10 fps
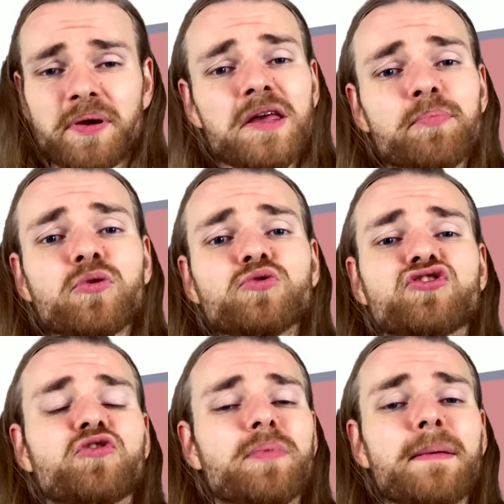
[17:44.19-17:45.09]
people
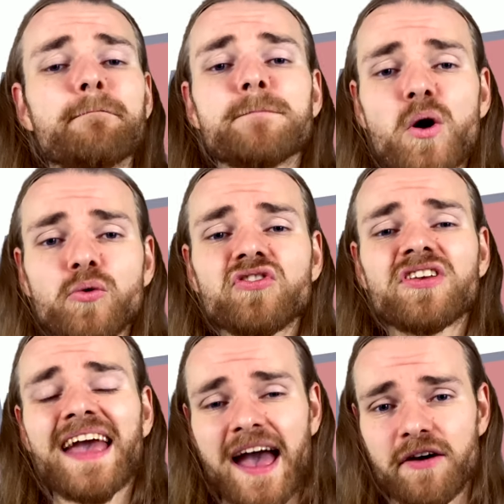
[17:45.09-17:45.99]
should be
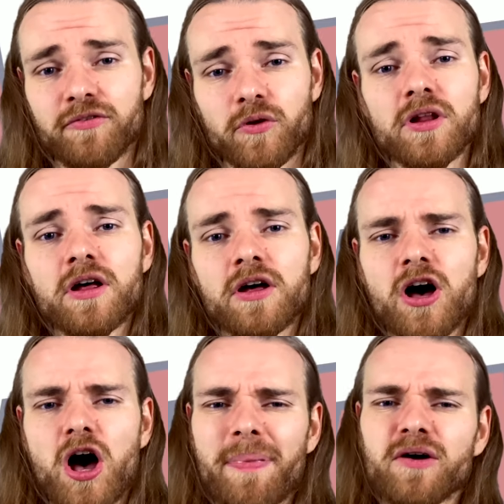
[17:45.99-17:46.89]
most careful
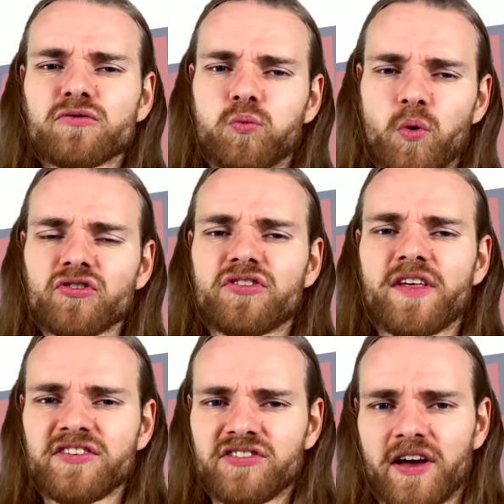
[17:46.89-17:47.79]
about what
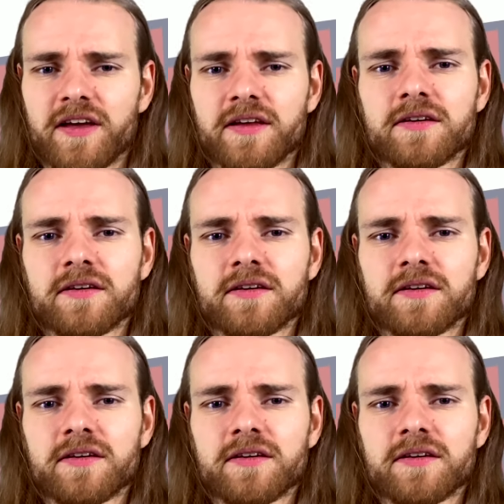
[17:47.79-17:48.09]
they say.